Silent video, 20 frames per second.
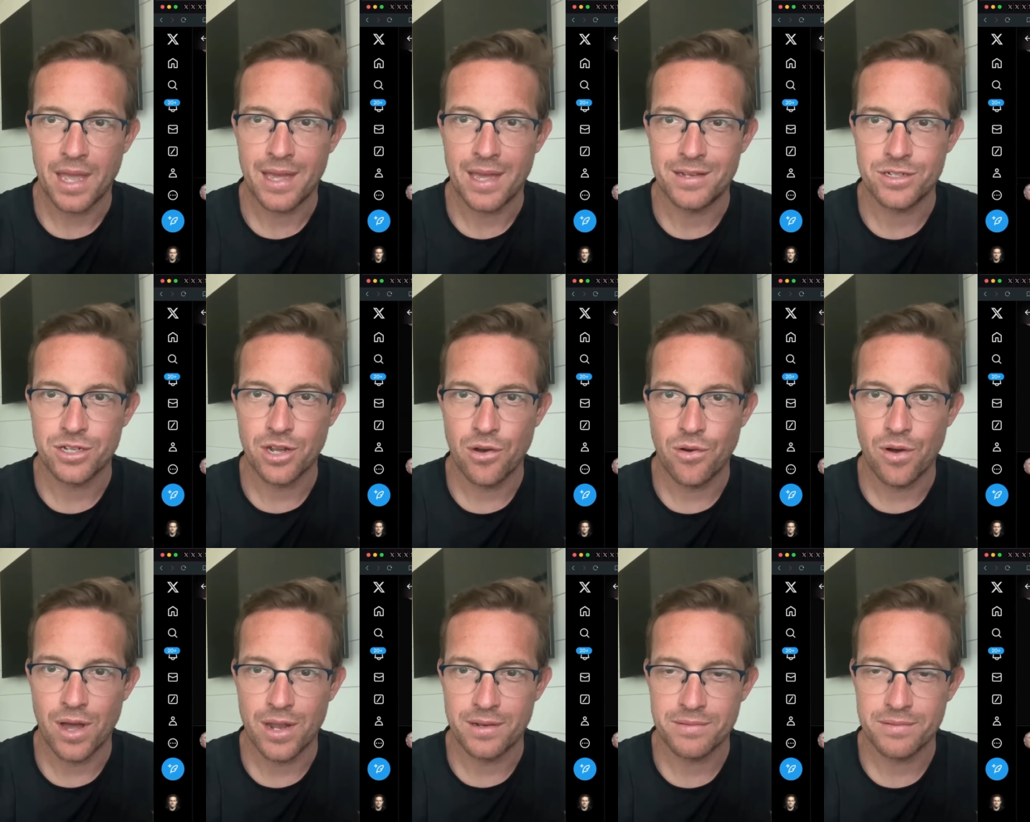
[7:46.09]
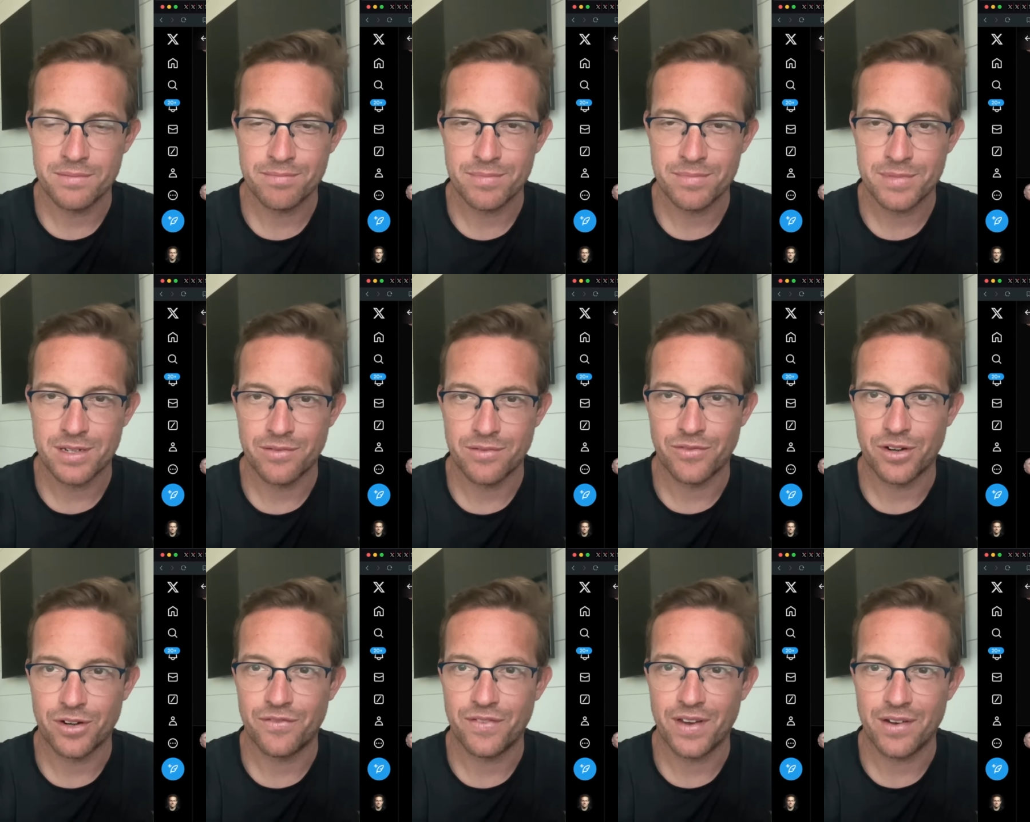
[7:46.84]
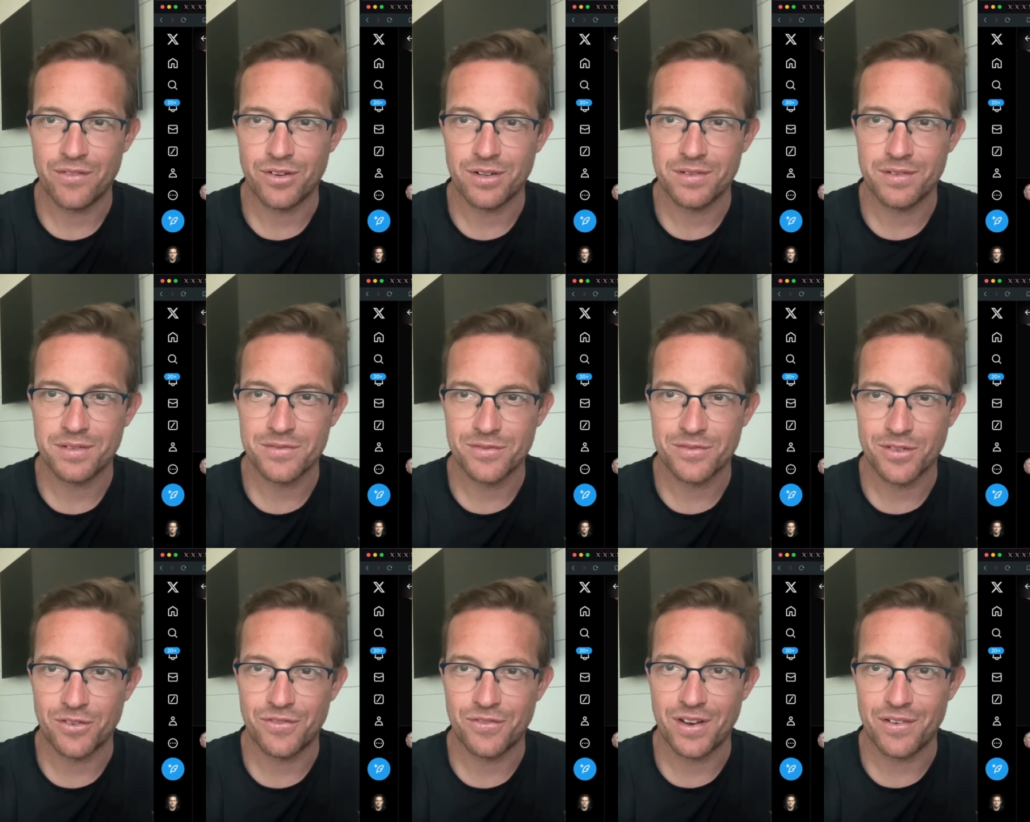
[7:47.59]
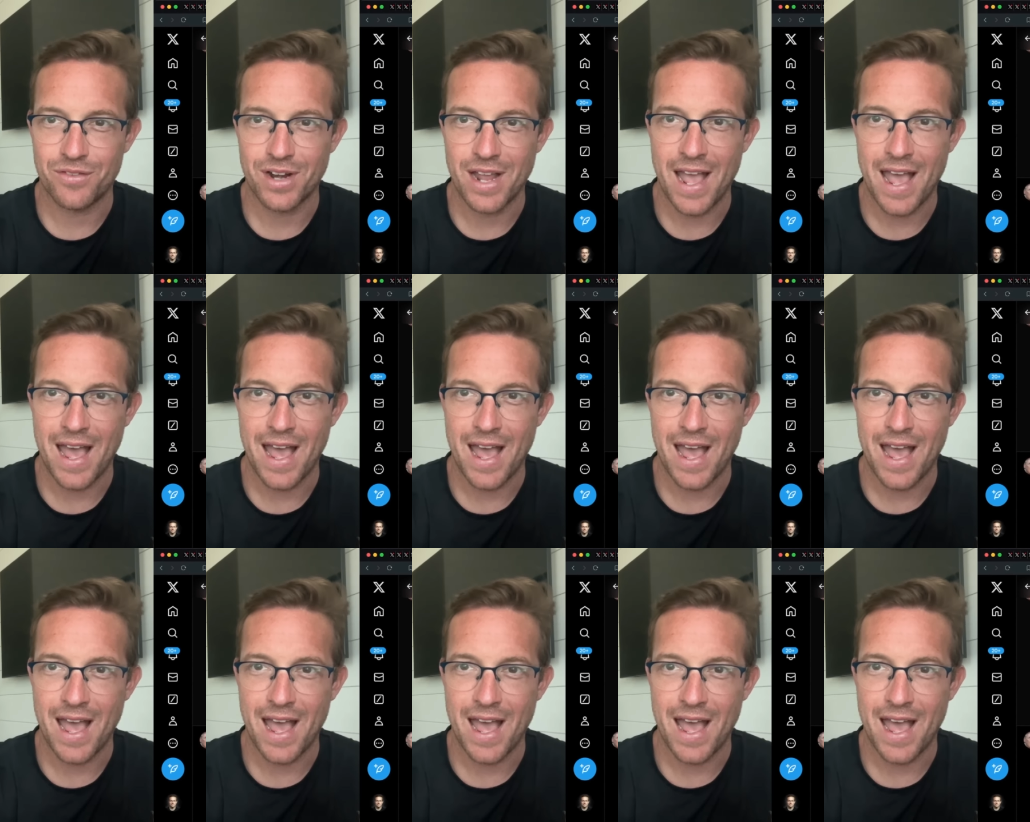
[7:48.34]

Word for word: and so on. Some of our favorite some of our favorite